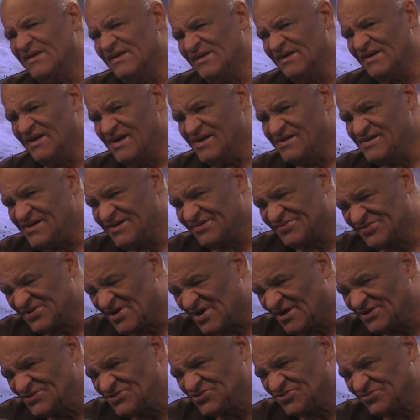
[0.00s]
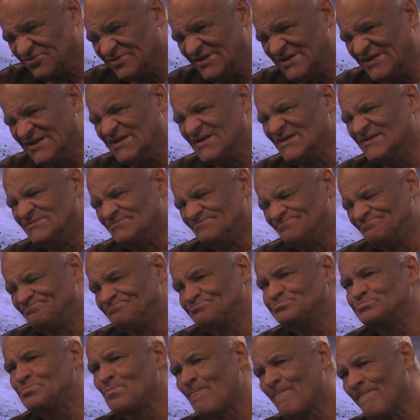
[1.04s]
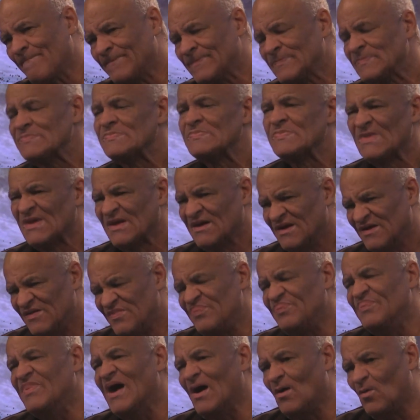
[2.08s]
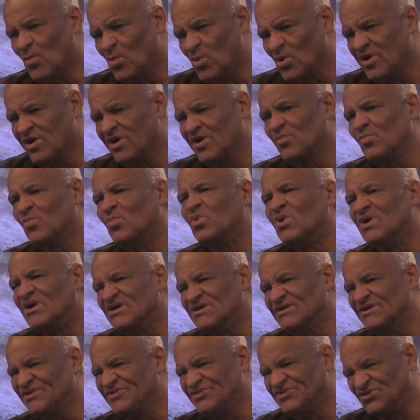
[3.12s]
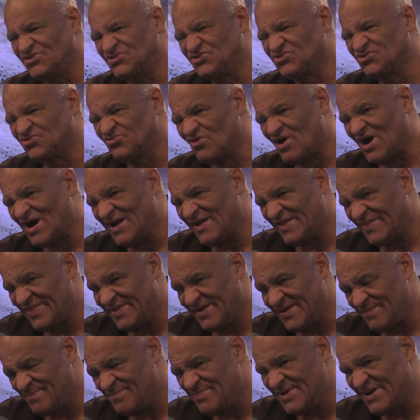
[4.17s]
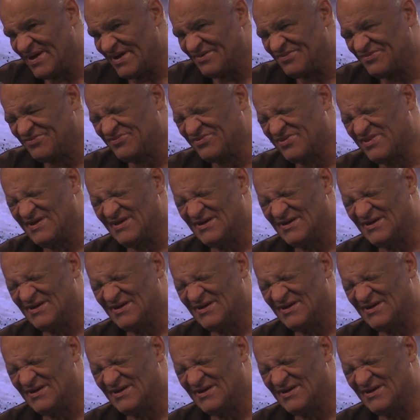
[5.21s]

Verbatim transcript: in this country that were willing to try their best.